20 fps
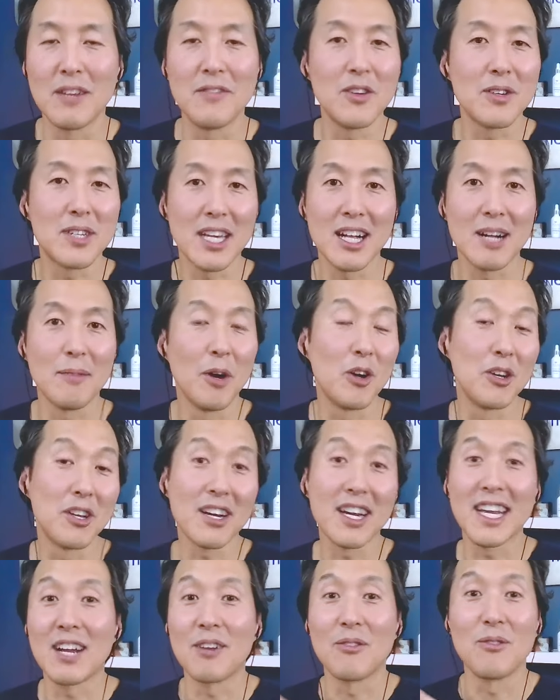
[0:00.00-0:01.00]
But if you tell them, oh,
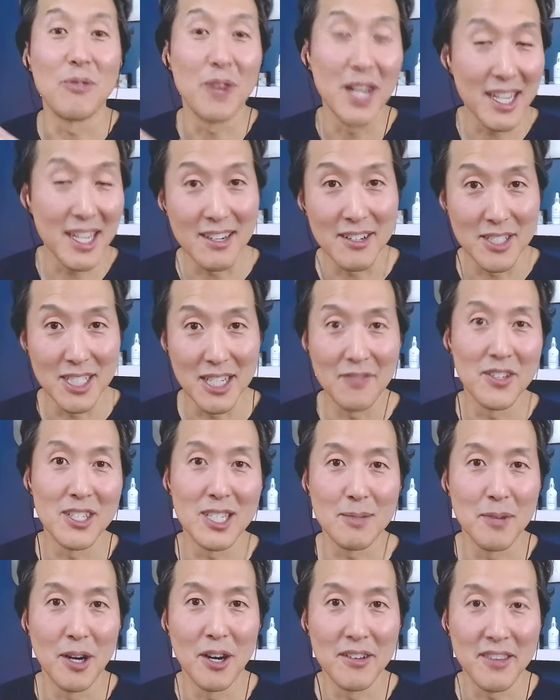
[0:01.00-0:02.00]
you're going to get wrinkles if
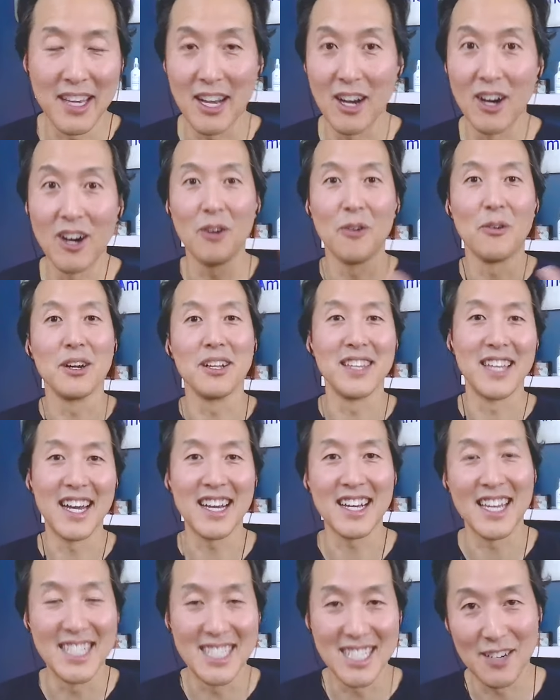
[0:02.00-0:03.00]
you smoke, they go, oh, well, in
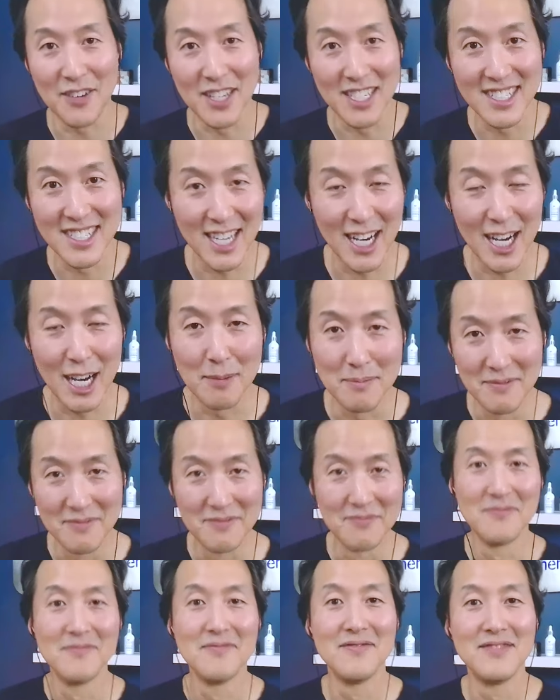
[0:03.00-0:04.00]
that case, I'm going to stop.